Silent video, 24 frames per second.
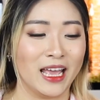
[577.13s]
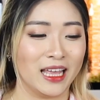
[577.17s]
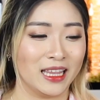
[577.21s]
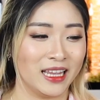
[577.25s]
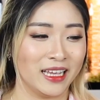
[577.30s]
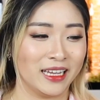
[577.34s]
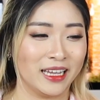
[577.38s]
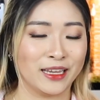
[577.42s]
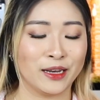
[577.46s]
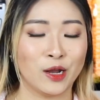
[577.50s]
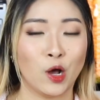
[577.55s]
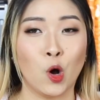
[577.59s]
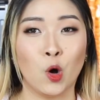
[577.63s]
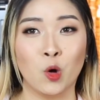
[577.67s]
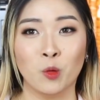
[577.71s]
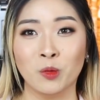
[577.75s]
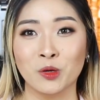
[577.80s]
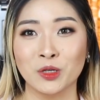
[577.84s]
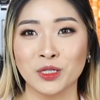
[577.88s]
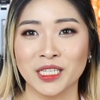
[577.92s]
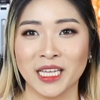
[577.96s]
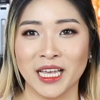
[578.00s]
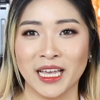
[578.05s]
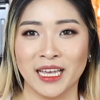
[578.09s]
Like it
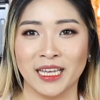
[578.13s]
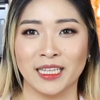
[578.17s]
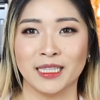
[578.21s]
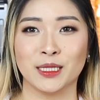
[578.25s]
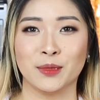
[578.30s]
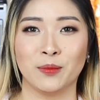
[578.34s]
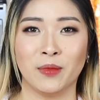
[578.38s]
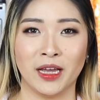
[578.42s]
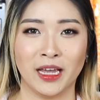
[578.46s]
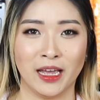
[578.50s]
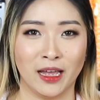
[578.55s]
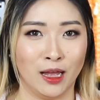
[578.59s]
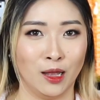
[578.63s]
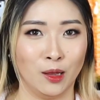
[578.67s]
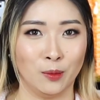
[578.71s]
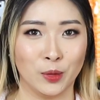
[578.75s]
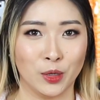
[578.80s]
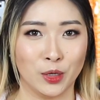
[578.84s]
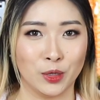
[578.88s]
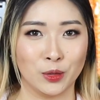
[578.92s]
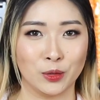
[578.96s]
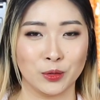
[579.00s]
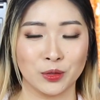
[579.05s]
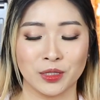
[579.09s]
almost hits my
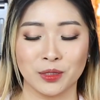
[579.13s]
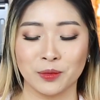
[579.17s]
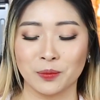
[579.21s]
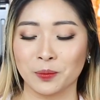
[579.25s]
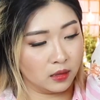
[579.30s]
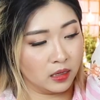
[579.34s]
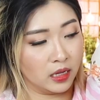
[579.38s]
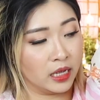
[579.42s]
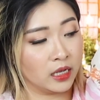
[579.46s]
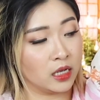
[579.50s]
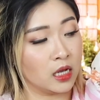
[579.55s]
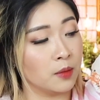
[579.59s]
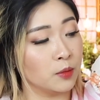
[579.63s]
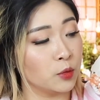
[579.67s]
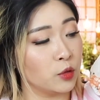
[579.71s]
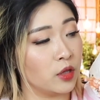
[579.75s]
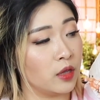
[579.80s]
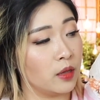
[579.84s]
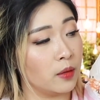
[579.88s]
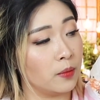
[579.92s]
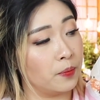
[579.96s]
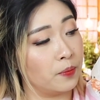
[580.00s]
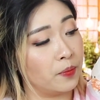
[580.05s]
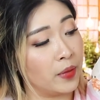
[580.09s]
elbows. It comes
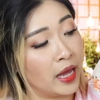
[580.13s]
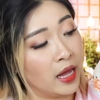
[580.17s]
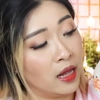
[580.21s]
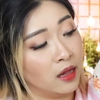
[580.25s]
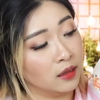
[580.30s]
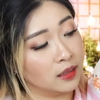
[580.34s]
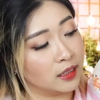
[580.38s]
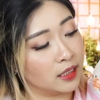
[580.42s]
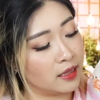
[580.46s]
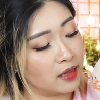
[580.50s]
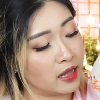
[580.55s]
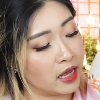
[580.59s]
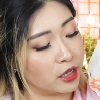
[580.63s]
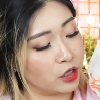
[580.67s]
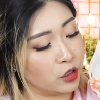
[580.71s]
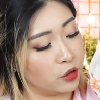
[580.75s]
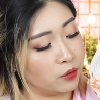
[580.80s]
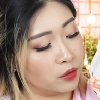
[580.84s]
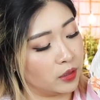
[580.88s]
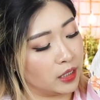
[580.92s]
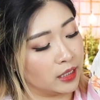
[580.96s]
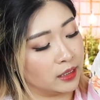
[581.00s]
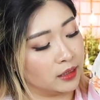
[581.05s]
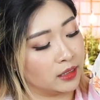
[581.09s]
with a belt that you
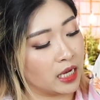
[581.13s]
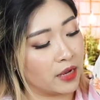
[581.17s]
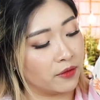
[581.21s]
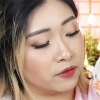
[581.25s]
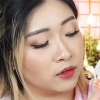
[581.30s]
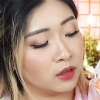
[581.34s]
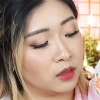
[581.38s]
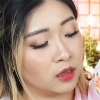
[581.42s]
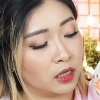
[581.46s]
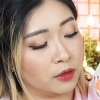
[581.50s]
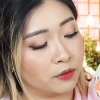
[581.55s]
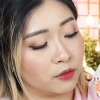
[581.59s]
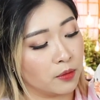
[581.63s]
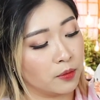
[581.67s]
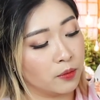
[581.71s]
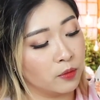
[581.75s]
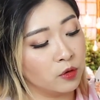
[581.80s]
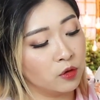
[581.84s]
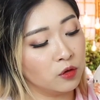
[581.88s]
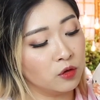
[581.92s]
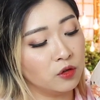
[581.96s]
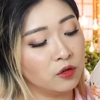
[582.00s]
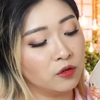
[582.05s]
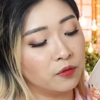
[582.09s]
can definitely
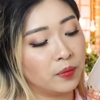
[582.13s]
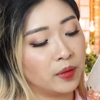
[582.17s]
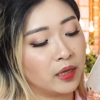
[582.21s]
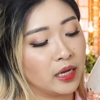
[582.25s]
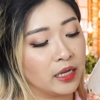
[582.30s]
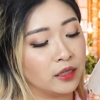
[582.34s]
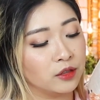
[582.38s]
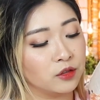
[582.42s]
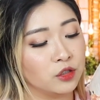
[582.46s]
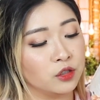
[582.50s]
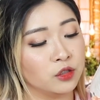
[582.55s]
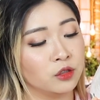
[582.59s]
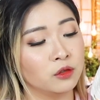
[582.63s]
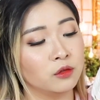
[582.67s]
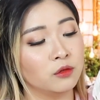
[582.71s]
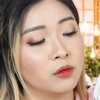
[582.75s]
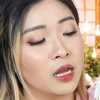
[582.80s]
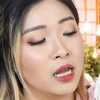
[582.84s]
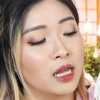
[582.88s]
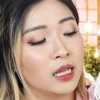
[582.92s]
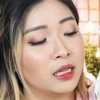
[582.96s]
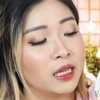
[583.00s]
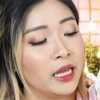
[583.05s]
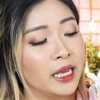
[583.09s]
remove, but I do
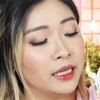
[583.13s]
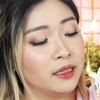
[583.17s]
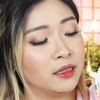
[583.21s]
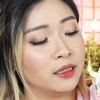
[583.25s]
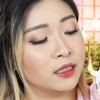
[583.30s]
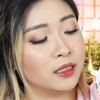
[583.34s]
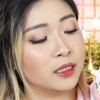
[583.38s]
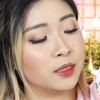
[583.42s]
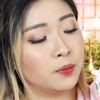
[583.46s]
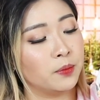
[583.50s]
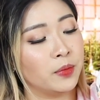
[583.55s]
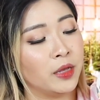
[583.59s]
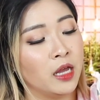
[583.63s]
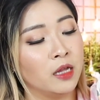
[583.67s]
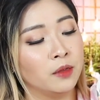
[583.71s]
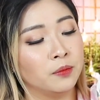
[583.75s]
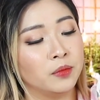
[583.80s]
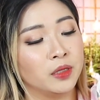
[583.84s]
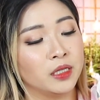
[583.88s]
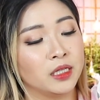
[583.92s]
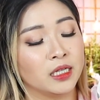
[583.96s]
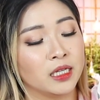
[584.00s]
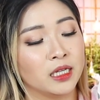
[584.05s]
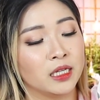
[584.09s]
like this belt
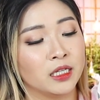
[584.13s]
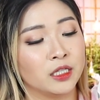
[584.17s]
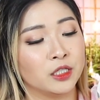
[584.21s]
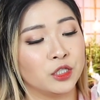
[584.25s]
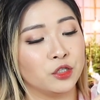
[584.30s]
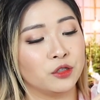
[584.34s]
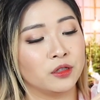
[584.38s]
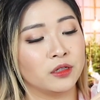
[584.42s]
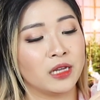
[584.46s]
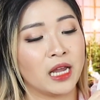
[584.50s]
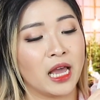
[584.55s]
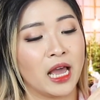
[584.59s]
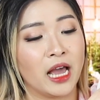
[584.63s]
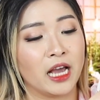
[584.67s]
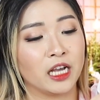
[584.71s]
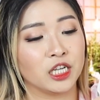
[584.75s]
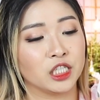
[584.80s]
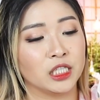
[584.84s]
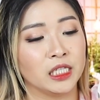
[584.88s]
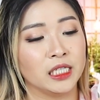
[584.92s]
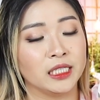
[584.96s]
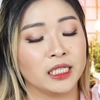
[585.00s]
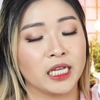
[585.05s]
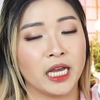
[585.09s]
because you can
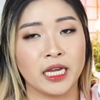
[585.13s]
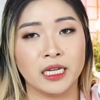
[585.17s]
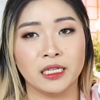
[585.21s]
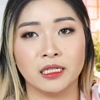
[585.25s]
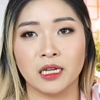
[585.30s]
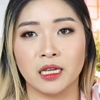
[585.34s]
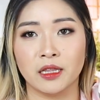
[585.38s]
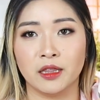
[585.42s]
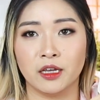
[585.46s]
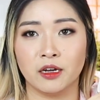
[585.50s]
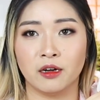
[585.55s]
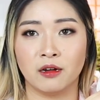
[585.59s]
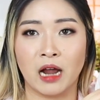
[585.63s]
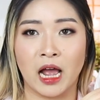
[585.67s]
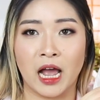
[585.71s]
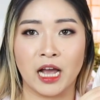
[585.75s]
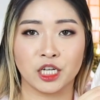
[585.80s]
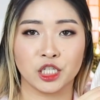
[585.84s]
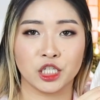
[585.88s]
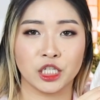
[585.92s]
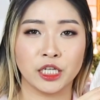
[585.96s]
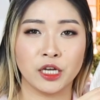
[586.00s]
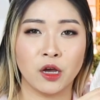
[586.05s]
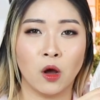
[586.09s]
actually tighten it. There are
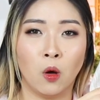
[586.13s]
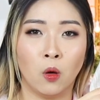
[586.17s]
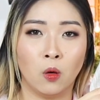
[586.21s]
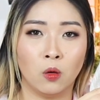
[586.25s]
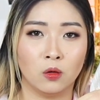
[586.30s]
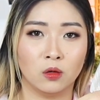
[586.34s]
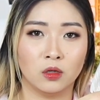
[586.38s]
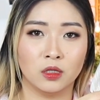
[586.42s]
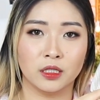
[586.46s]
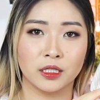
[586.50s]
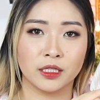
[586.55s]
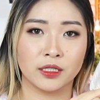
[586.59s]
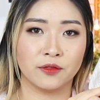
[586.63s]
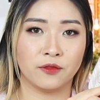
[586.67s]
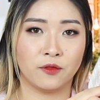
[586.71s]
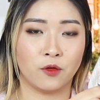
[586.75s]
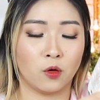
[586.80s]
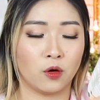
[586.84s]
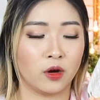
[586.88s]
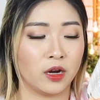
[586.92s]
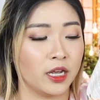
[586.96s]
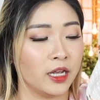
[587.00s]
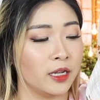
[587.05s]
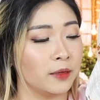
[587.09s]
actually holes
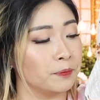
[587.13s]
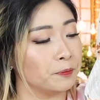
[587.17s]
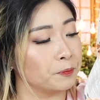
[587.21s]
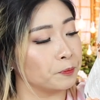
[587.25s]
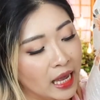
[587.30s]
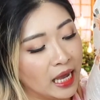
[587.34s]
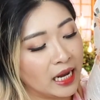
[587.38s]
for it.